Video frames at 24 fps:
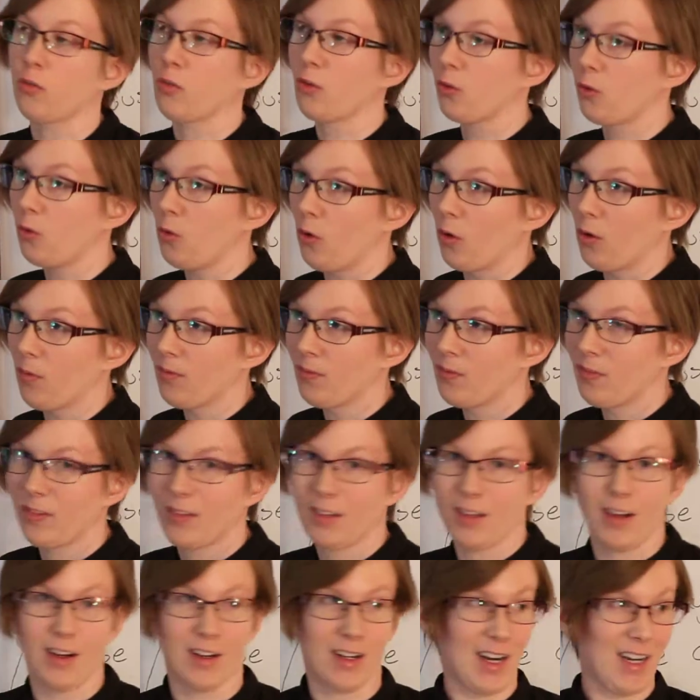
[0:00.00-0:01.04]
for school.
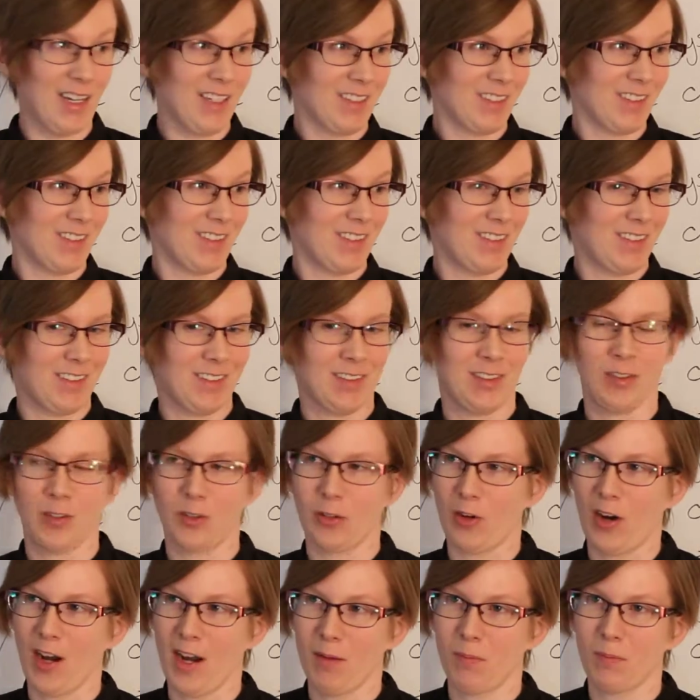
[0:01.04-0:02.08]
All right?
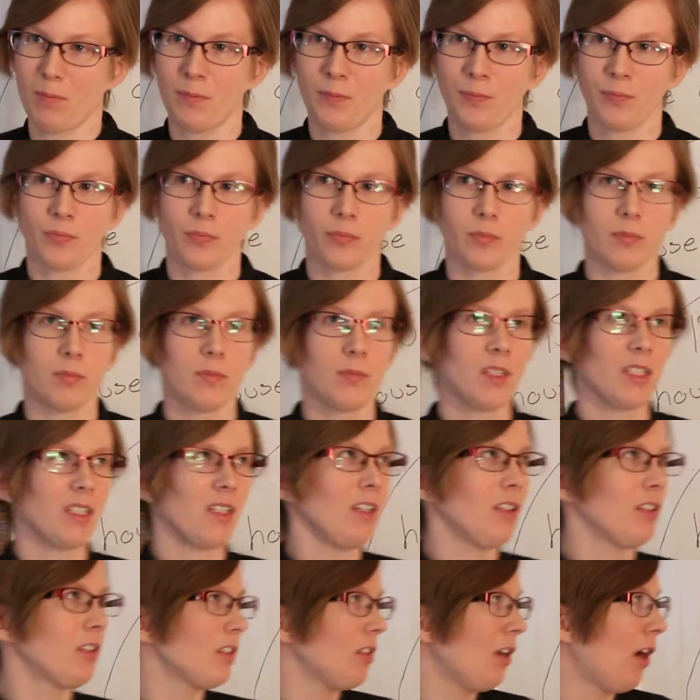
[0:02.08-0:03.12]
Great.
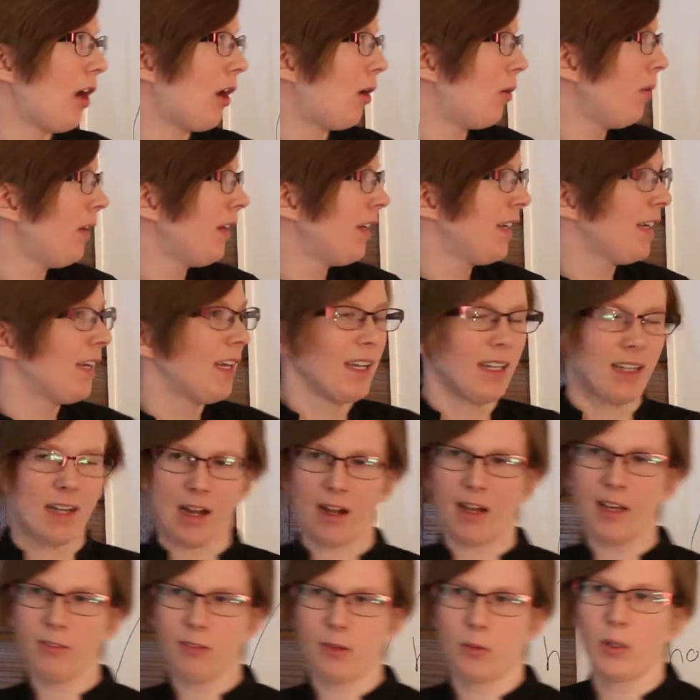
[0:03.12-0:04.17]
So
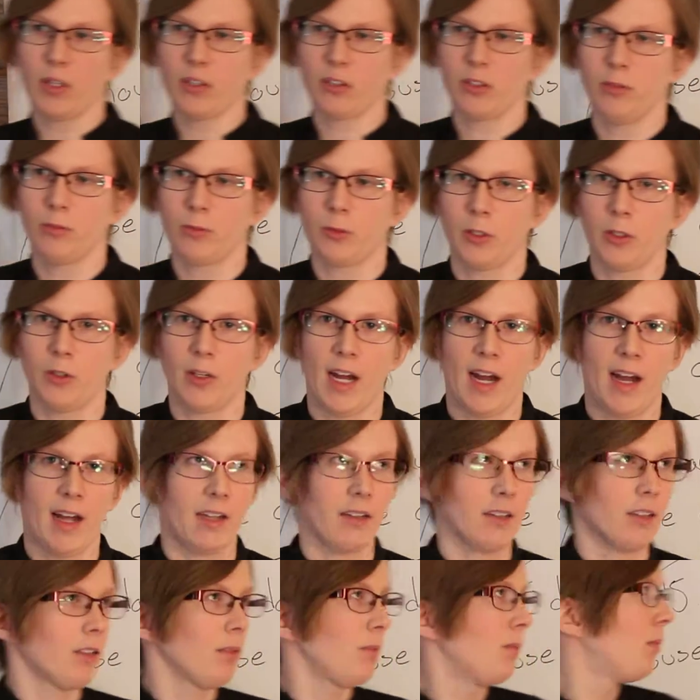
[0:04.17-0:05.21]
now I have a question for you
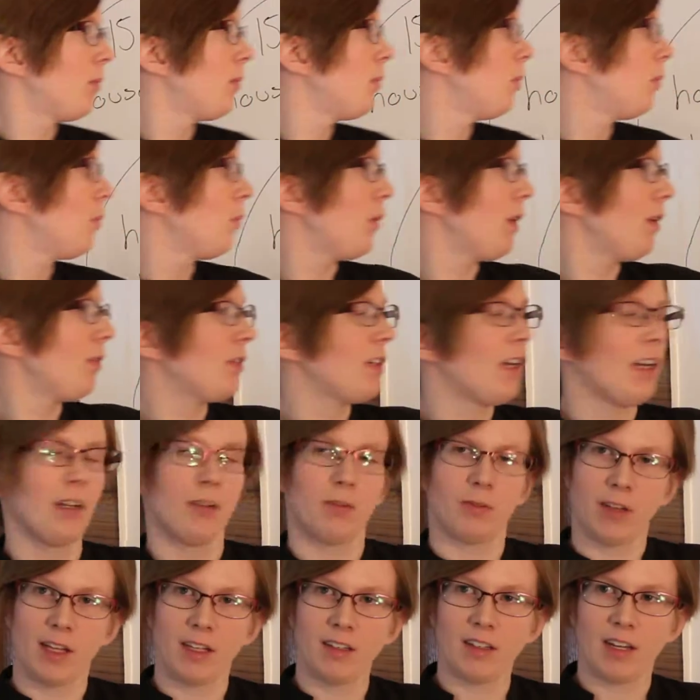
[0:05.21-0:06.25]
guys. We've done
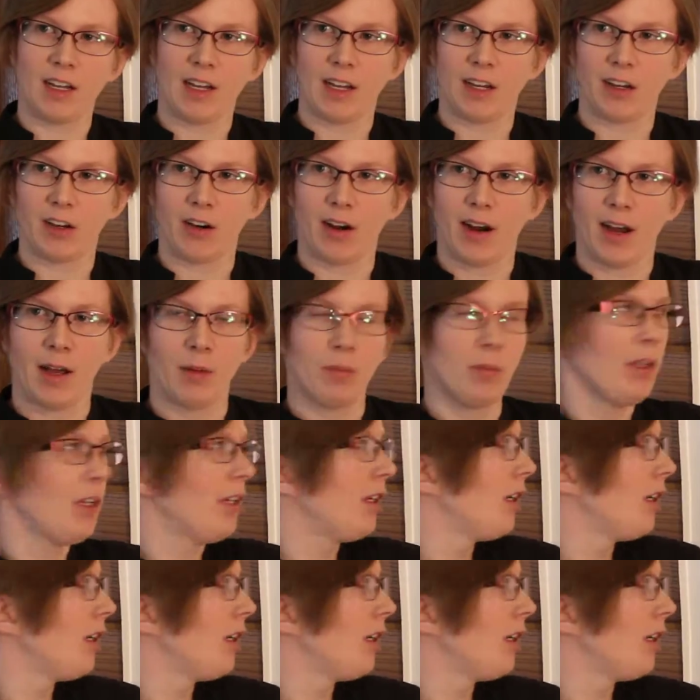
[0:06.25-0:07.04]
a Venn diagram